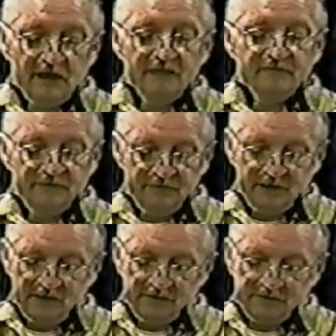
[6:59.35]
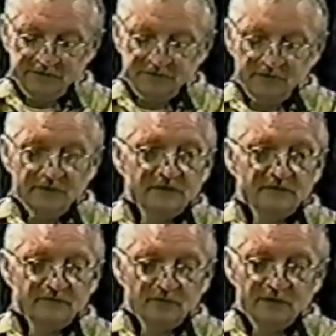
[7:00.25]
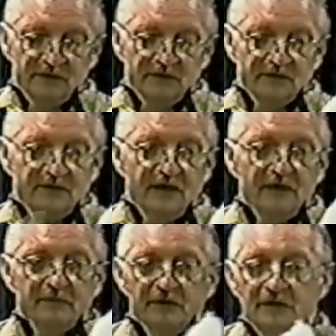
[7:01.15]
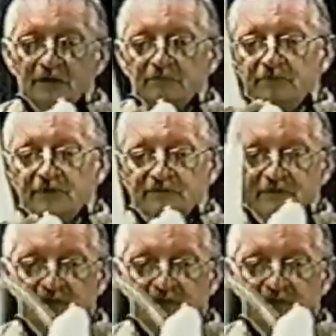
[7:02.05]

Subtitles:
taking one and filling it all the way full and burping it so it's soft,